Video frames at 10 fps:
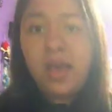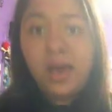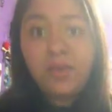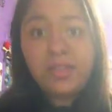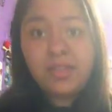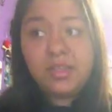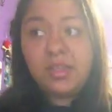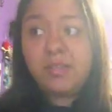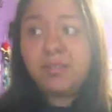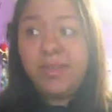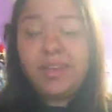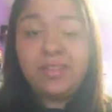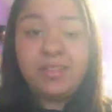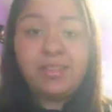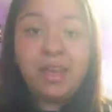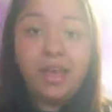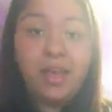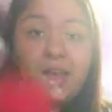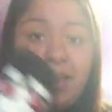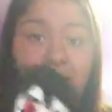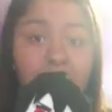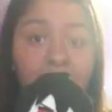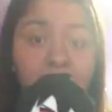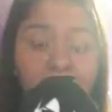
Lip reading: I recently, because I said I love